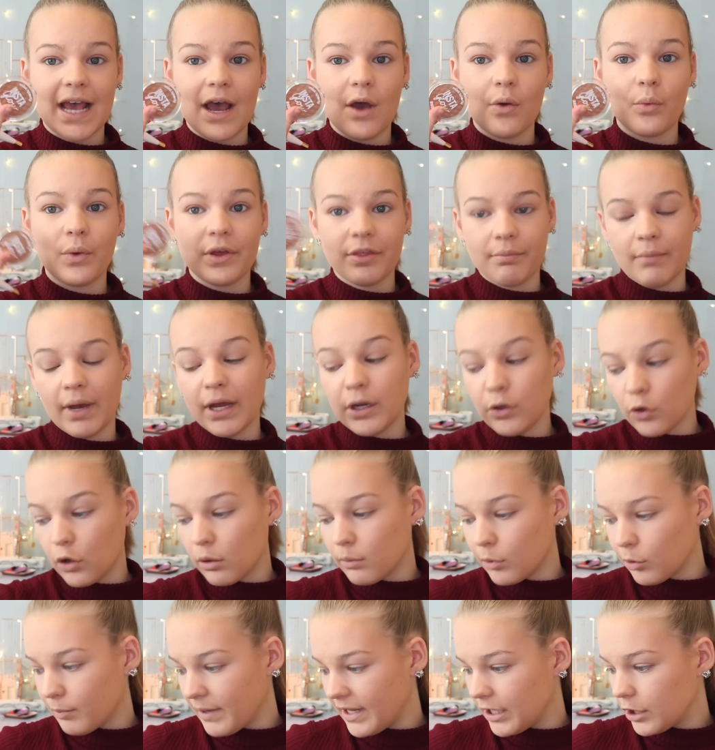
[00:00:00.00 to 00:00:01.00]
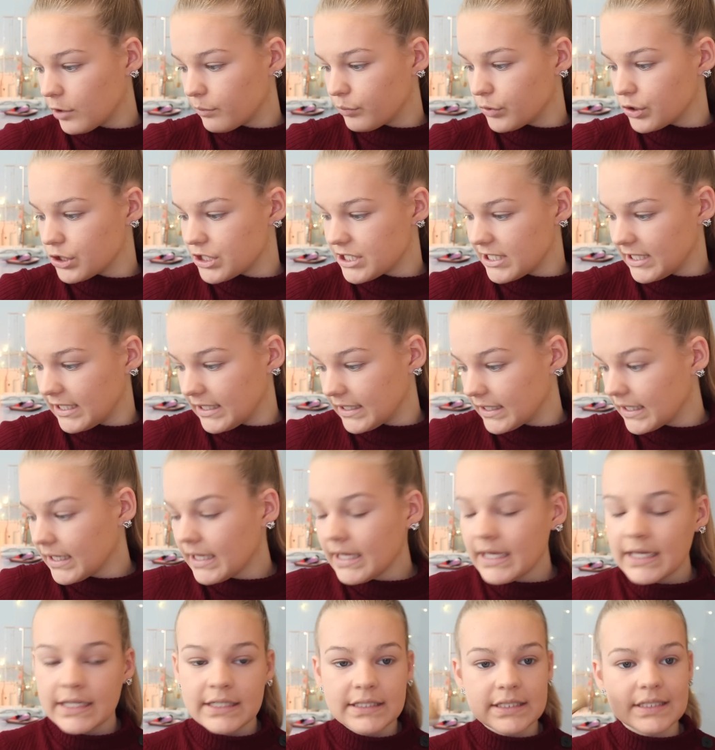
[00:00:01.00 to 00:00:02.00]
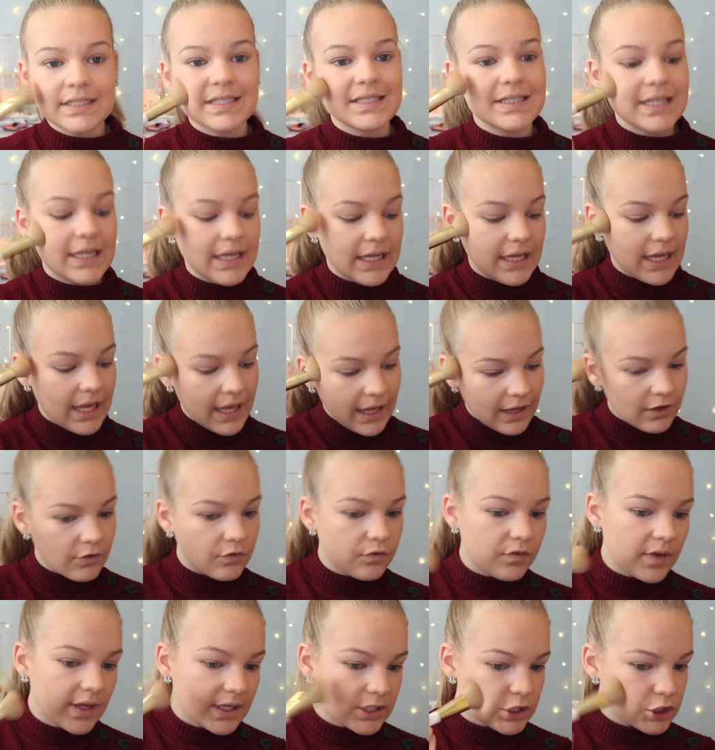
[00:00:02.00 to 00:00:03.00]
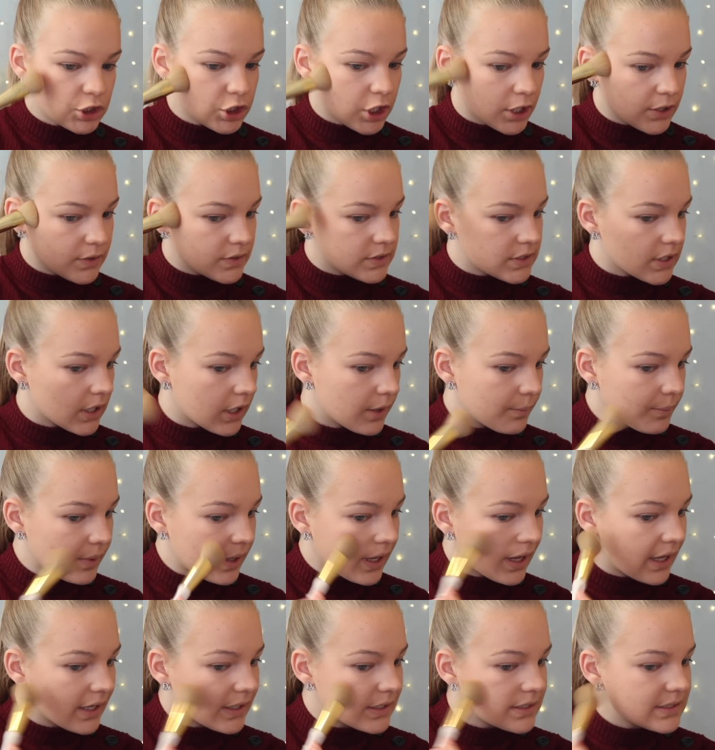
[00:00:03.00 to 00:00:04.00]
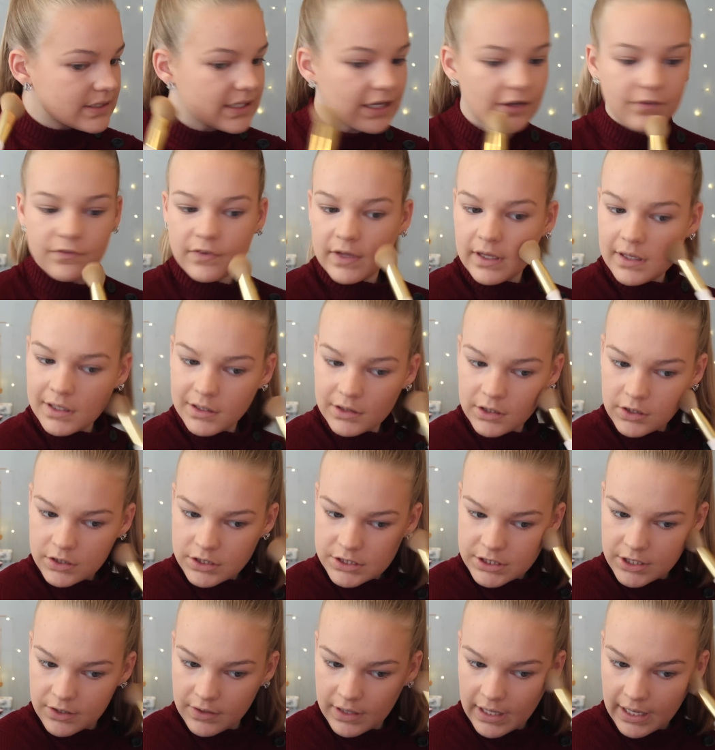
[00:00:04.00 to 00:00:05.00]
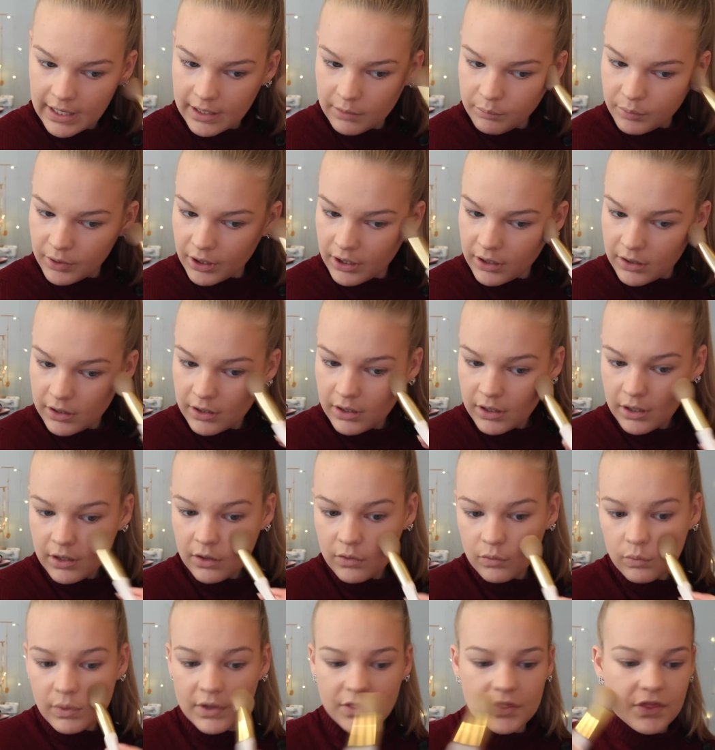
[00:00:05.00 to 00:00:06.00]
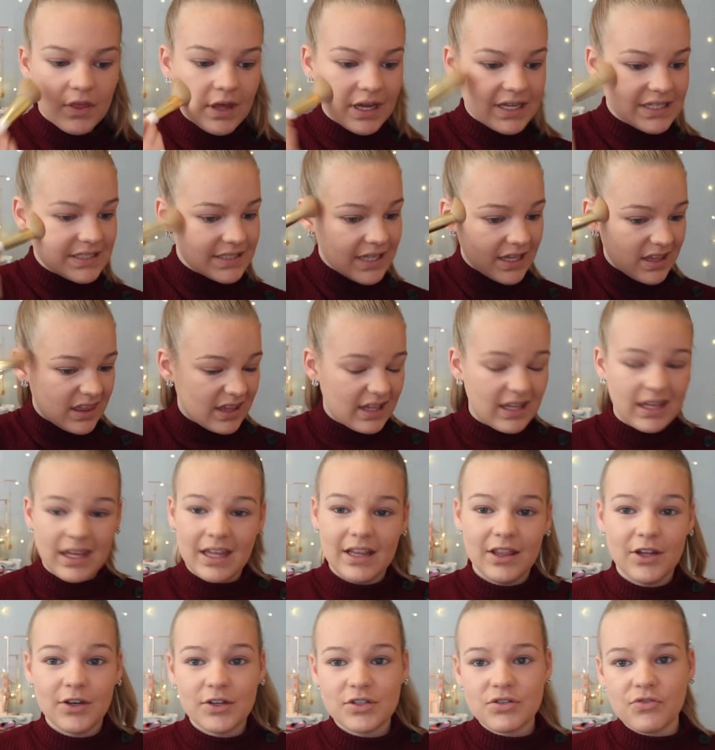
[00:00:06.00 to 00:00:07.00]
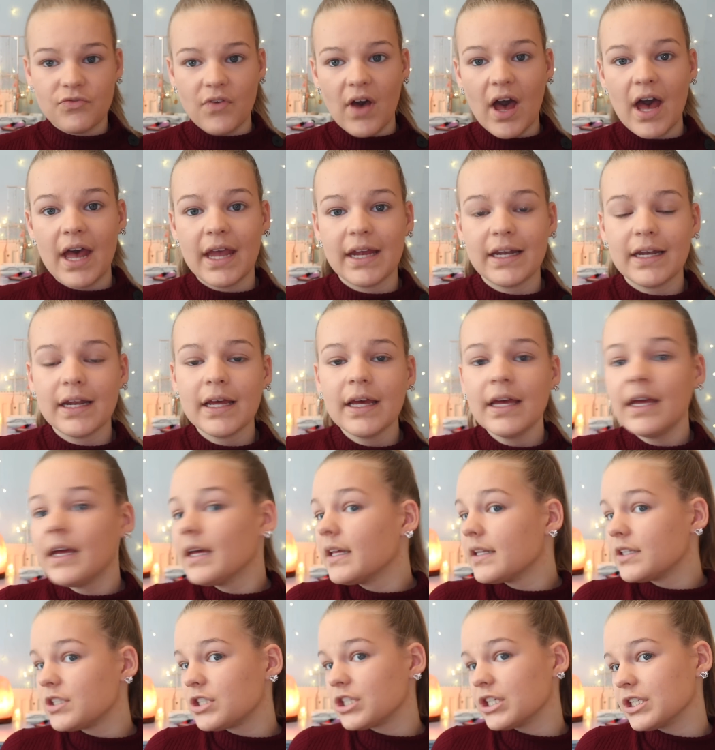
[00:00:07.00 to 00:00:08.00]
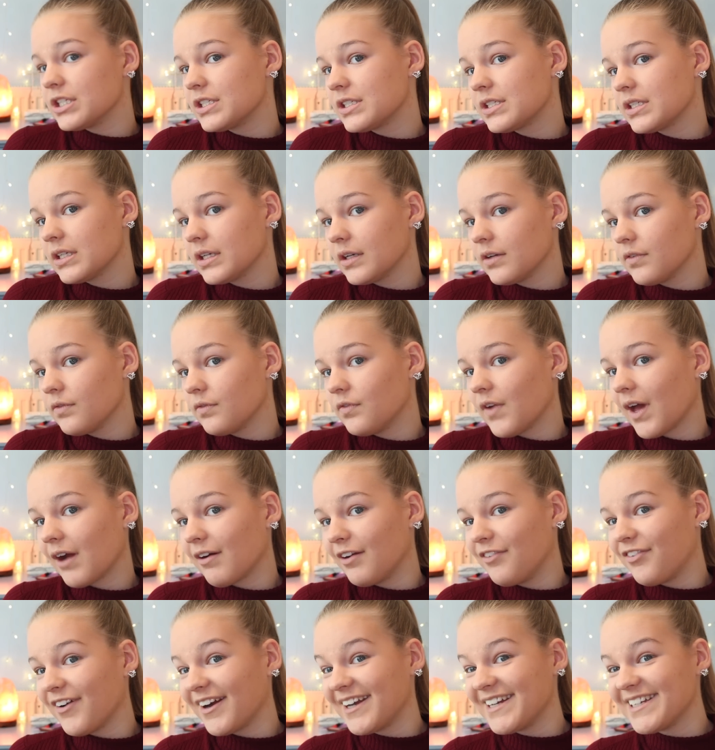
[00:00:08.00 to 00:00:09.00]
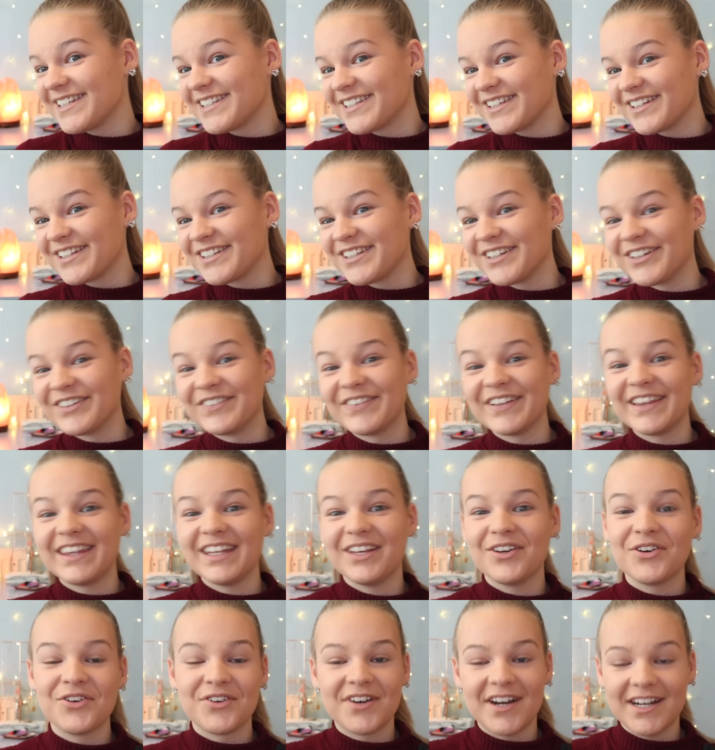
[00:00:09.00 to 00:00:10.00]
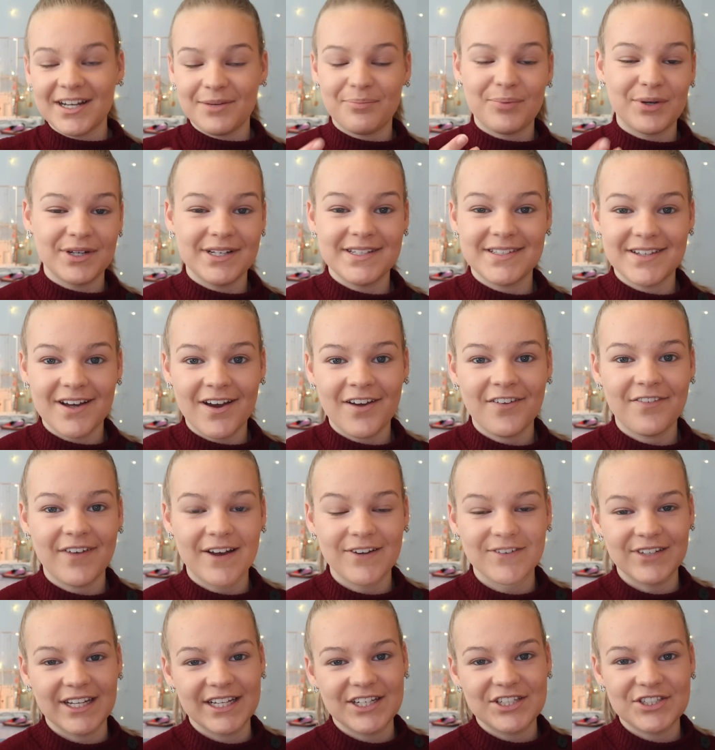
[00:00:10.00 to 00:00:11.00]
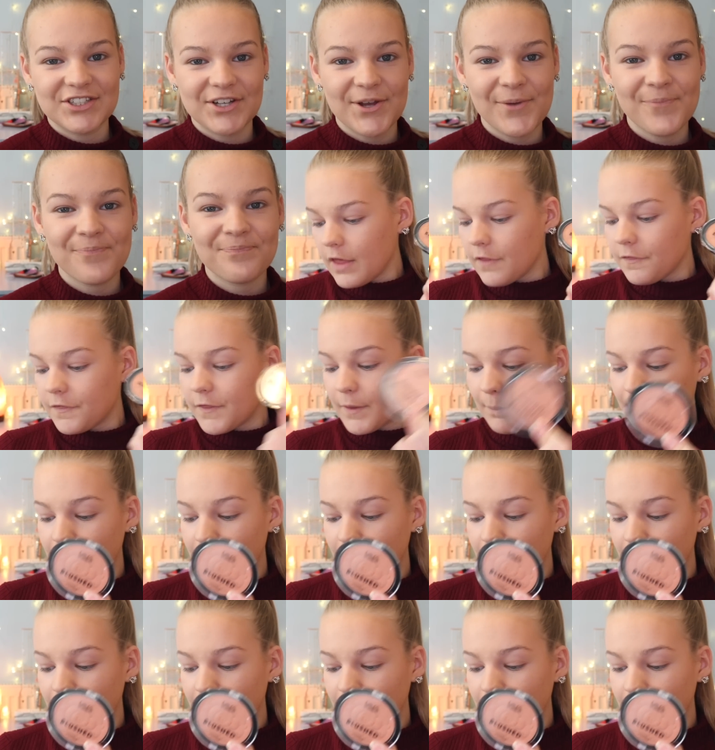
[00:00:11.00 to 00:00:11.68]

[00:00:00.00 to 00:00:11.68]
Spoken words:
out with my normal makeup routine to see if it shows up and if it looks okay, but with this I think it looks fine. It's just very, very subtle with the already pretty dark foundation. The